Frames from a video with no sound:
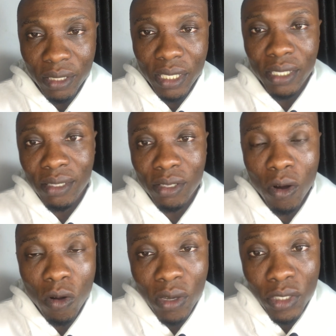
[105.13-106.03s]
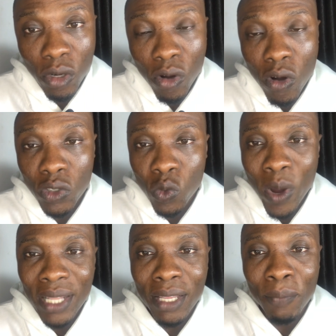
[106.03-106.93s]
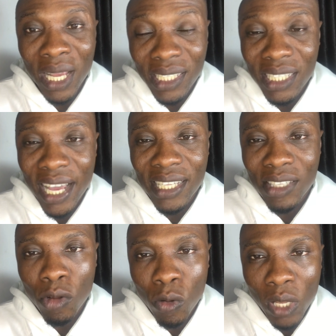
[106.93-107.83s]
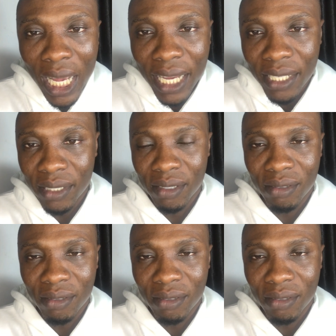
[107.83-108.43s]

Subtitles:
it occurs when the placenta is low lying.